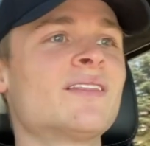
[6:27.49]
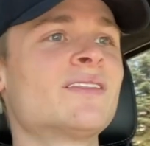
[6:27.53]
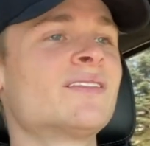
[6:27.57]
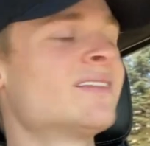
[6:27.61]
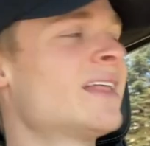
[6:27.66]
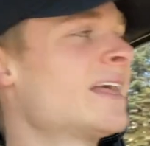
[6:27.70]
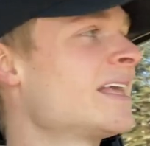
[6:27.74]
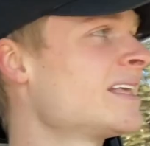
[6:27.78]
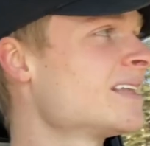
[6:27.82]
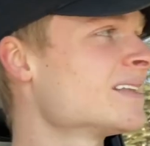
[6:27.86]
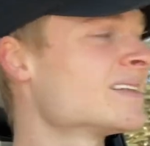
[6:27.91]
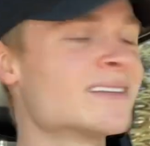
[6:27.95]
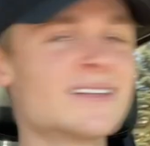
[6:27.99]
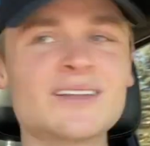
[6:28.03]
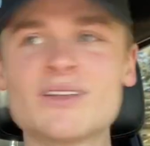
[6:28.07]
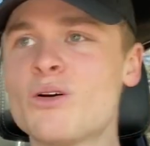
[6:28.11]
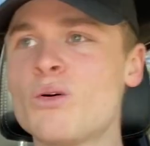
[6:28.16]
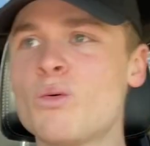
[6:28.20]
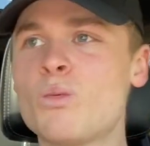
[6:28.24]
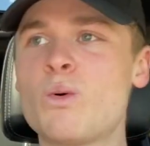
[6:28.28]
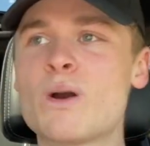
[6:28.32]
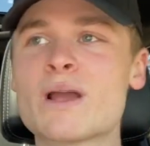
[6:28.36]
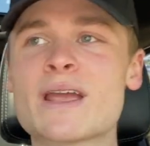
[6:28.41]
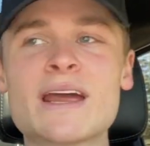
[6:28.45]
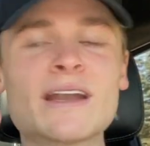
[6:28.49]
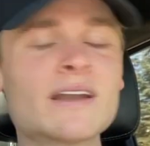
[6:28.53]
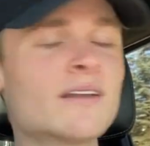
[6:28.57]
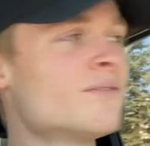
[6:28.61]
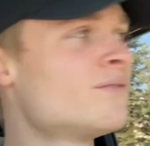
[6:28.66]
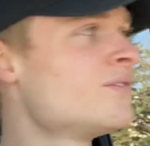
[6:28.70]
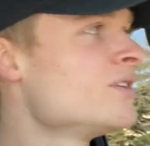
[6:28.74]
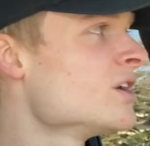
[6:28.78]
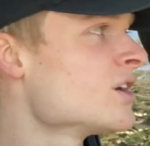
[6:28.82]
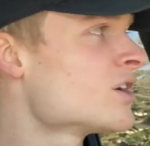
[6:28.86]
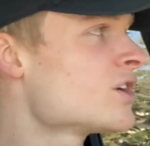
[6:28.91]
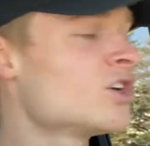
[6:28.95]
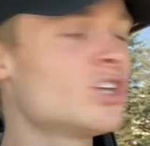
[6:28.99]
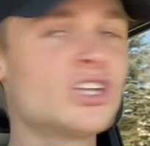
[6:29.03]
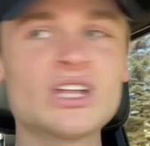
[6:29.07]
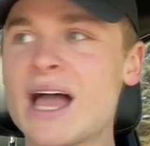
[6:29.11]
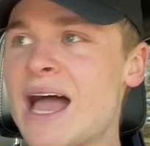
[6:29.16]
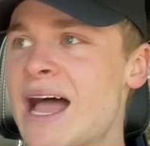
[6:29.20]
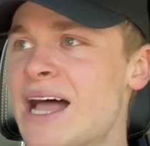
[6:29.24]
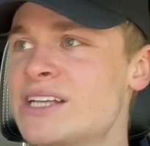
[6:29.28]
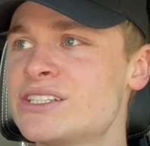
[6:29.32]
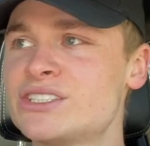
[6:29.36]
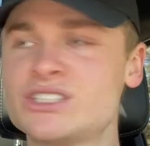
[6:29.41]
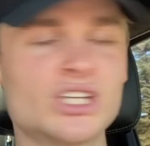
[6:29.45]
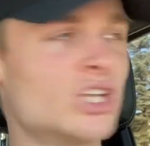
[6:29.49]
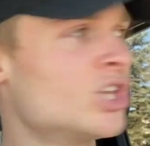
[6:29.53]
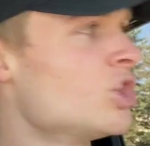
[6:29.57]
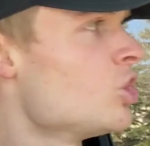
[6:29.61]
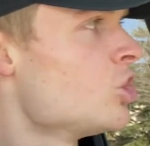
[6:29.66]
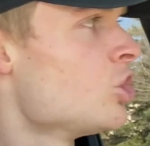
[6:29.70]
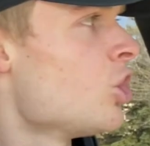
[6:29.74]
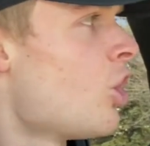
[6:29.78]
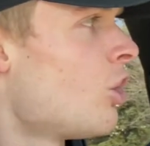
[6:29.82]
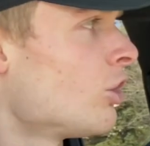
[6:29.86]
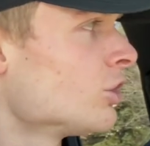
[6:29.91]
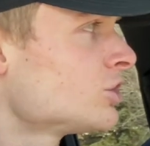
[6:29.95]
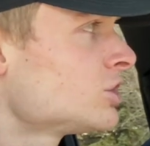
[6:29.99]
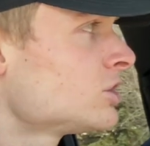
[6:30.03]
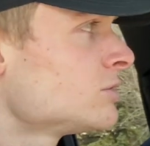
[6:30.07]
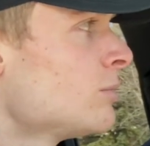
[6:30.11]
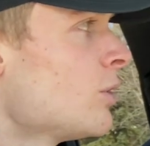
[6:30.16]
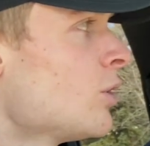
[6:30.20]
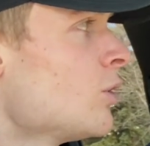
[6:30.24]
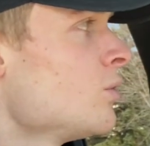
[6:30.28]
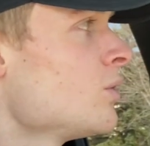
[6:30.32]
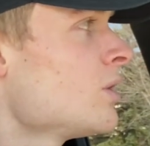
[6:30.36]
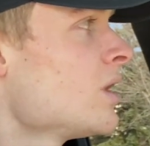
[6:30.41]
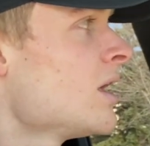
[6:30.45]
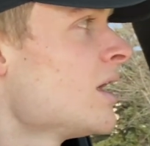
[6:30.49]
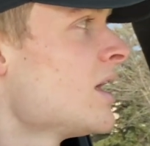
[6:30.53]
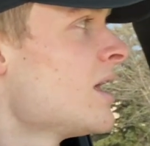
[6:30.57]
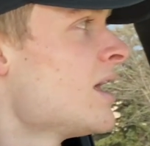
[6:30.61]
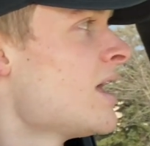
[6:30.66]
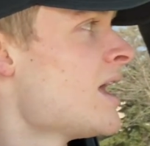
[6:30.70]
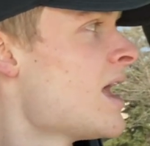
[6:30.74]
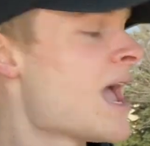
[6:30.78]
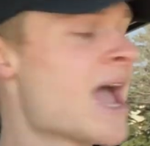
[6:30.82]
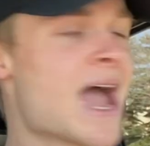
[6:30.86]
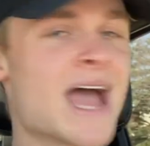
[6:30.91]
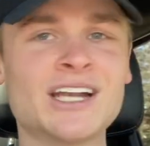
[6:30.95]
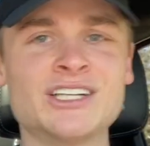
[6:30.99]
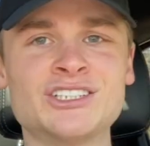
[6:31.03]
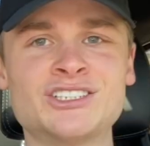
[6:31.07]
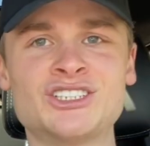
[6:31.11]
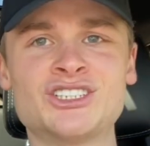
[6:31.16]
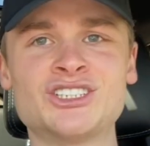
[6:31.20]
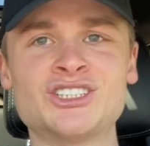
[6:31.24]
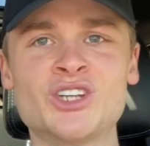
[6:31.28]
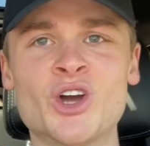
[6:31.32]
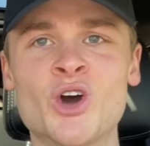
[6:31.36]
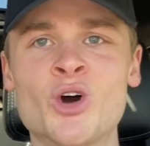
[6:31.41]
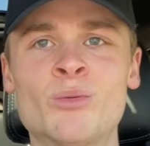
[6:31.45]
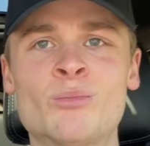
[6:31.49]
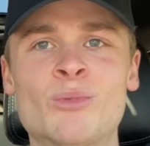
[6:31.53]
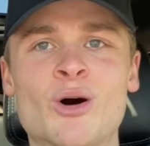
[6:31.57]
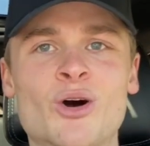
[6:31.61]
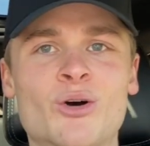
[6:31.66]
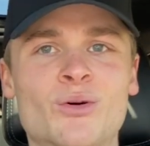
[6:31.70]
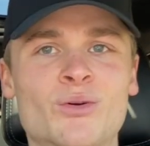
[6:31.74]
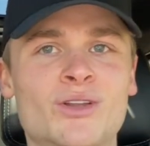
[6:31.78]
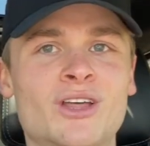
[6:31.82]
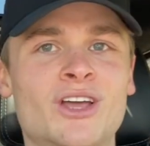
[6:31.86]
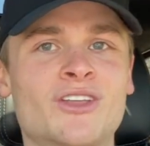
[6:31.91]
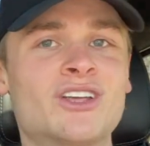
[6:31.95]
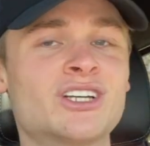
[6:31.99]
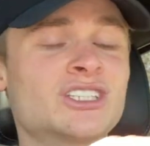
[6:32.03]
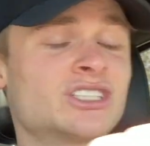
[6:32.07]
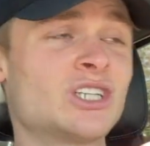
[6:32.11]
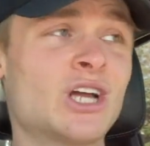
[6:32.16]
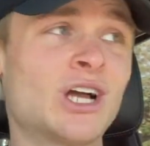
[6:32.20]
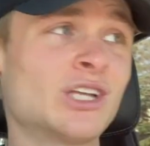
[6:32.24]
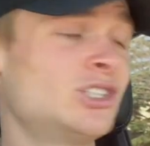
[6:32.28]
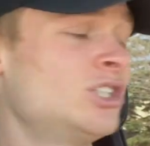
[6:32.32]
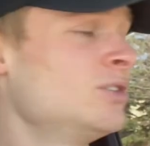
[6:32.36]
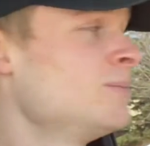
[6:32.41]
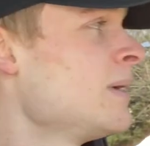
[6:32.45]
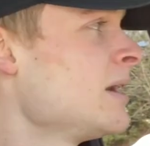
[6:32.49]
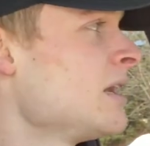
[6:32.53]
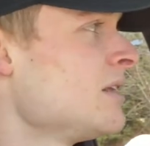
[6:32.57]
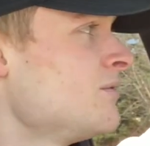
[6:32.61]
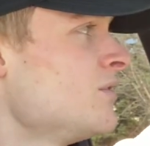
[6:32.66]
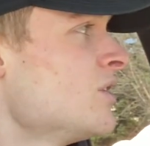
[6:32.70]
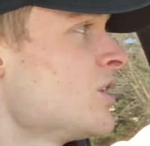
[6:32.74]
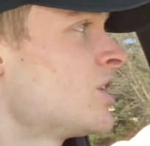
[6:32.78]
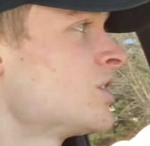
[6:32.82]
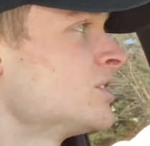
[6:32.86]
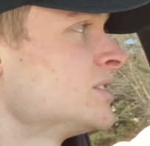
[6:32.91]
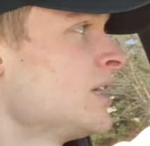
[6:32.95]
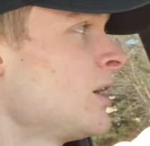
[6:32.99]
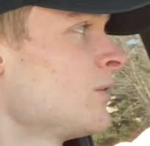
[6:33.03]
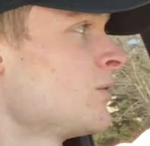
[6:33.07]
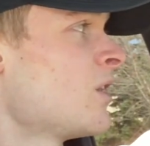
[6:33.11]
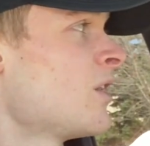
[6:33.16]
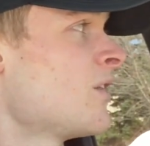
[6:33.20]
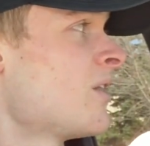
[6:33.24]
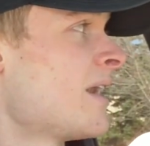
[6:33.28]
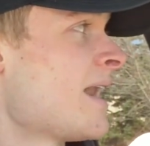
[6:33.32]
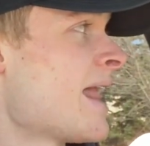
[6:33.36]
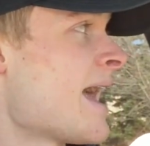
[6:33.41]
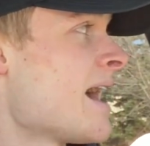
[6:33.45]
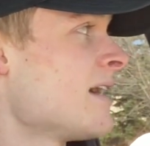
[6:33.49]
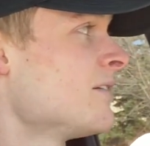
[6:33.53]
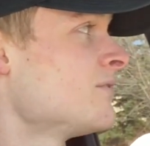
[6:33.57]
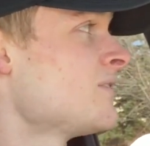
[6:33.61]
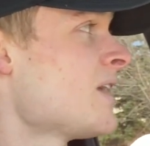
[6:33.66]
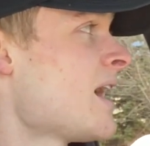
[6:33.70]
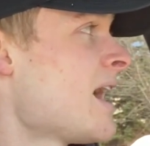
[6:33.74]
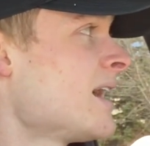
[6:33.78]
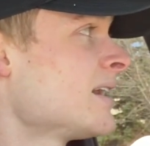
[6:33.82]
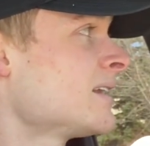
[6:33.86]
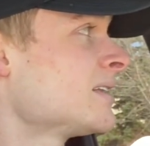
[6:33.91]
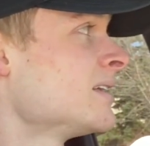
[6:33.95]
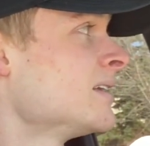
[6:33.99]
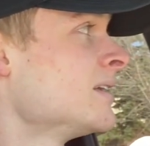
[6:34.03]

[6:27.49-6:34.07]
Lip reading: Like, what kind of vehicle has launch mode and snow mode? There's not too many vehicles out there that have that.